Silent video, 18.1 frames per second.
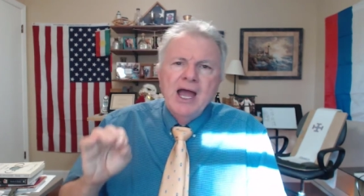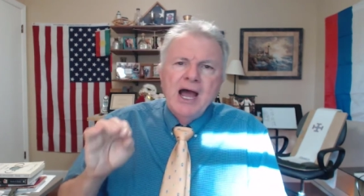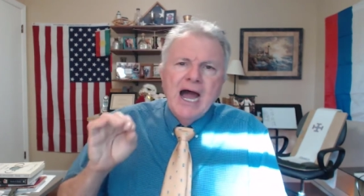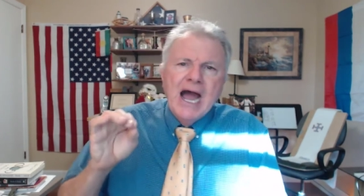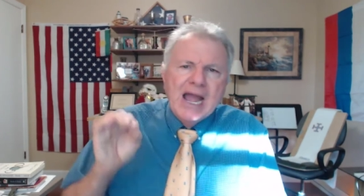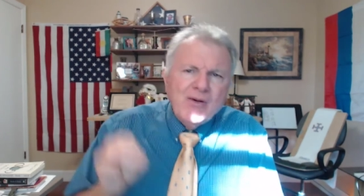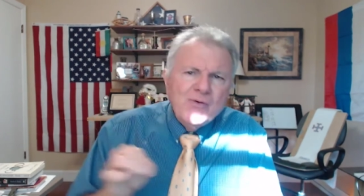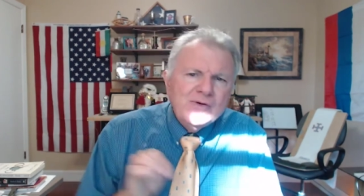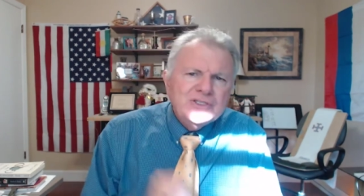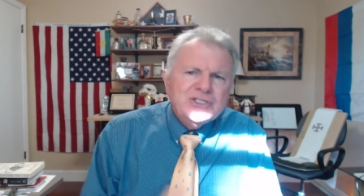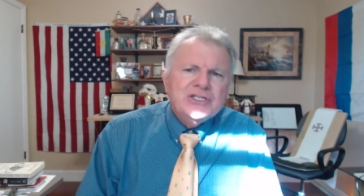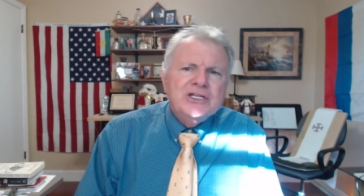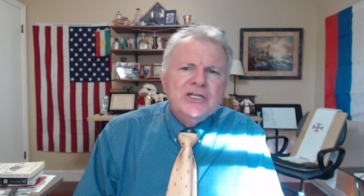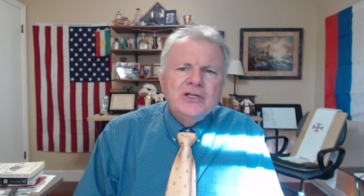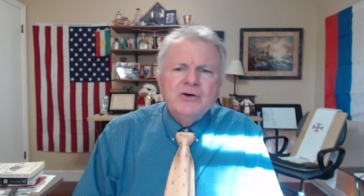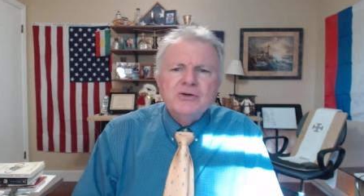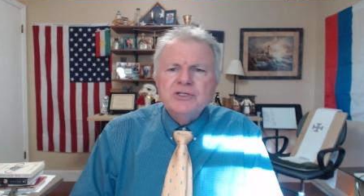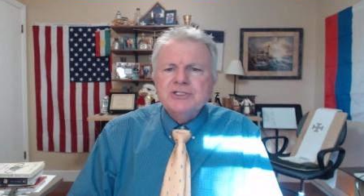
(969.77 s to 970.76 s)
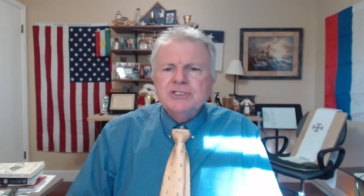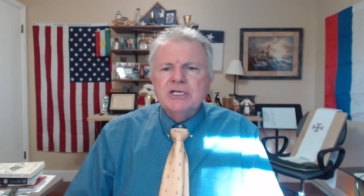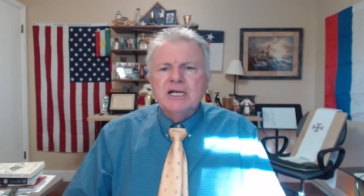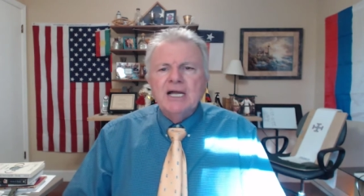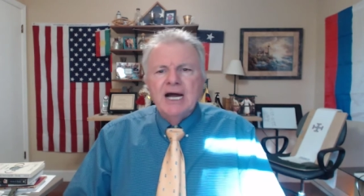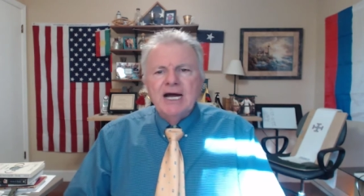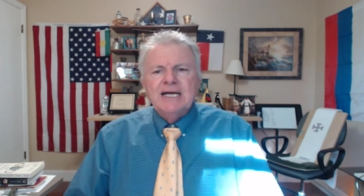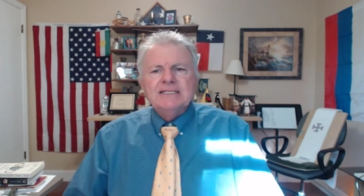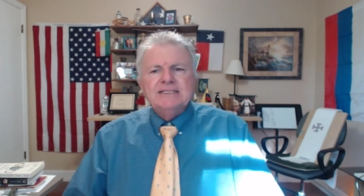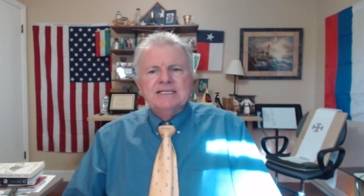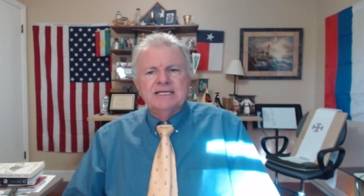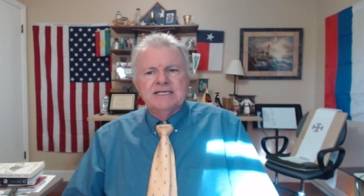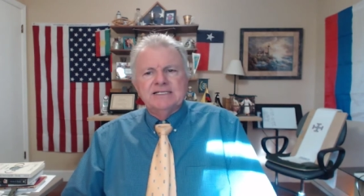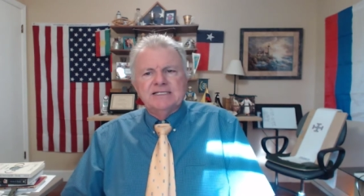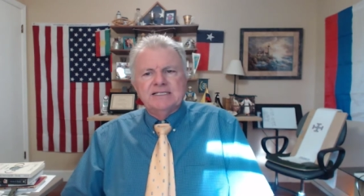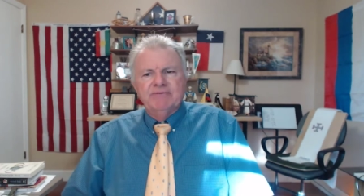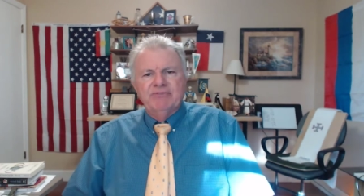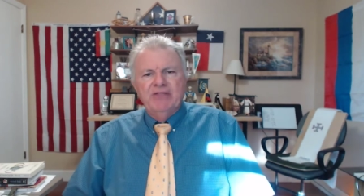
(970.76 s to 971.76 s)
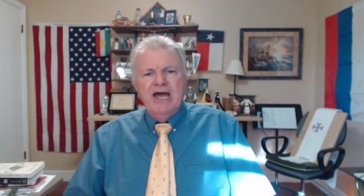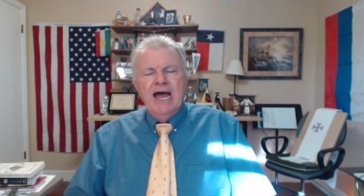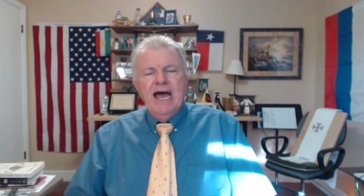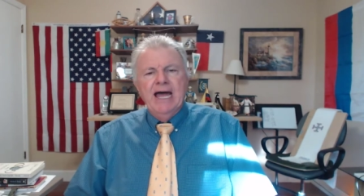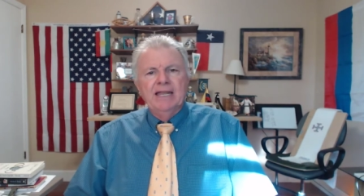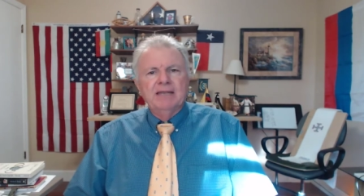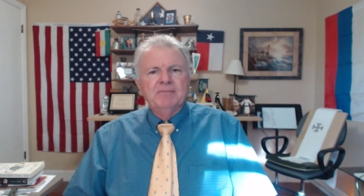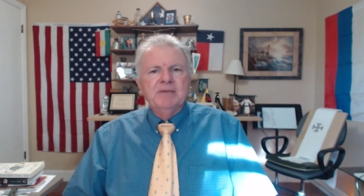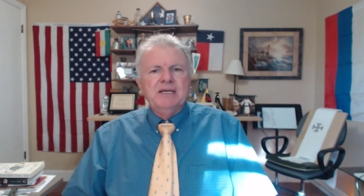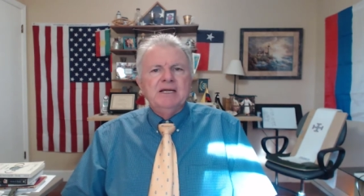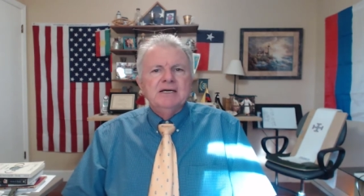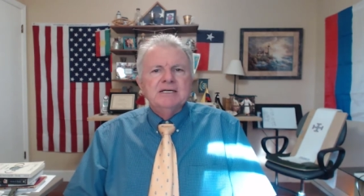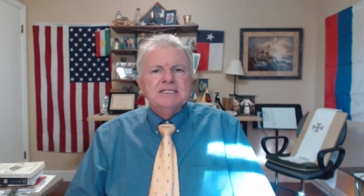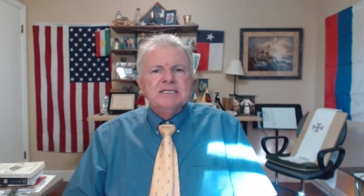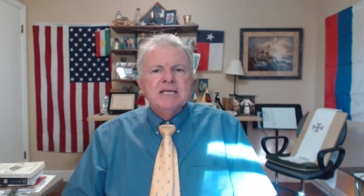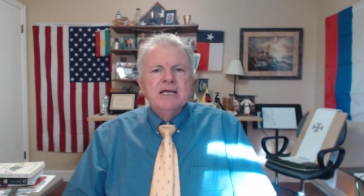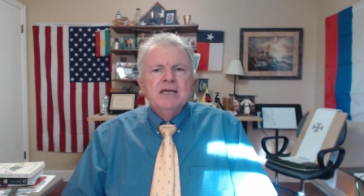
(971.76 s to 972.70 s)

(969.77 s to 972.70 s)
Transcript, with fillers: I want you to notice the context of that because